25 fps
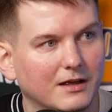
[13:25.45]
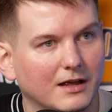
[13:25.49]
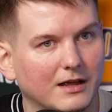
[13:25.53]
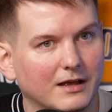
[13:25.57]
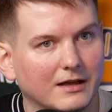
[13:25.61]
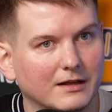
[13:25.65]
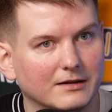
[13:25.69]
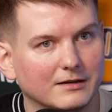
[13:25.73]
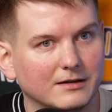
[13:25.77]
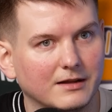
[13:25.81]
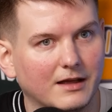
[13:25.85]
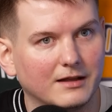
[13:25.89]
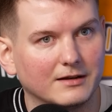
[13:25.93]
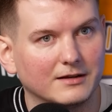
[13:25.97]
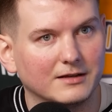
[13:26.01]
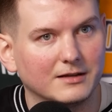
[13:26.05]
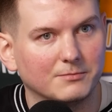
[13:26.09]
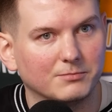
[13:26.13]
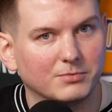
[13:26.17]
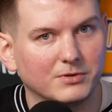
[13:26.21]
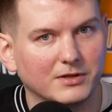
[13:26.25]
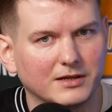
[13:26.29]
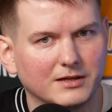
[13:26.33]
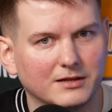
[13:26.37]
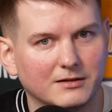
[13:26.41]
and
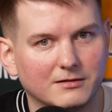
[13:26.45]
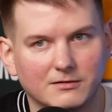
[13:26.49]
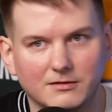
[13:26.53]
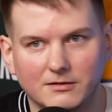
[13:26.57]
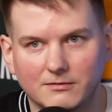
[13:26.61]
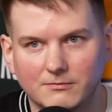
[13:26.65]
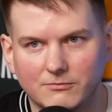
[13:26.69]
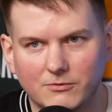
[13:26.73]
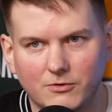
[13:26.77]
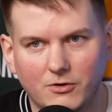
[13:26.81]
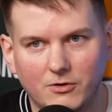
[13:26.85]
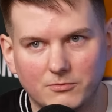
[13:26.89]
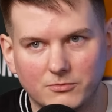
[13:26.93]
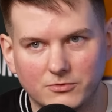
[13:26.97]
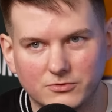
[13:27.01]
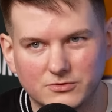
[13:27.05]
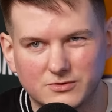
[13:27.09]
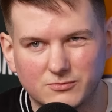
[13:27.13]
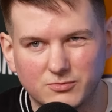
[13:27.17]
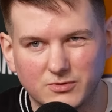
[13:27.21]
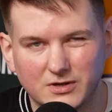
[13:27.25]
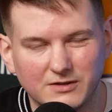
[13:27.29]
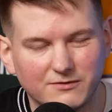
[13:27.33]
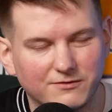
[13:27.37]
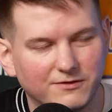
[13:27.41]
he played
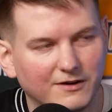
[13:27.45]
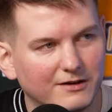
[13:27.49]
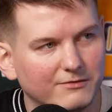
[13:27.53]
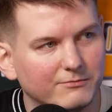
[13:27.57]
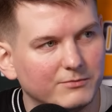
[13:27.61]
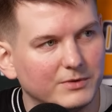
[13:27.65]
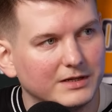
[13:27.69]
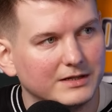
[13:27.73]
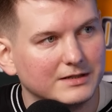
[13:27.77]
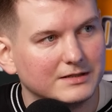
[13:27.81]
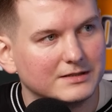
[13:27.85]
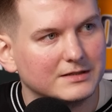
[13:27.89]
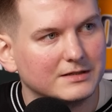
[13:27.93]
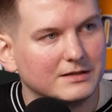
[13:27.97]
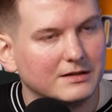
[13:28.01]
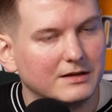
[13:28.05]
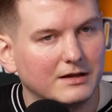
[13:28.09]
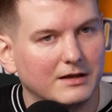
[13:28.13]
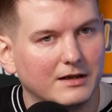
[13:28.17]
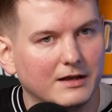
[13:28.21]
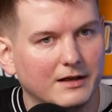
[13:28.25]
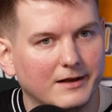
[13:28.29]
almost 25 minutes.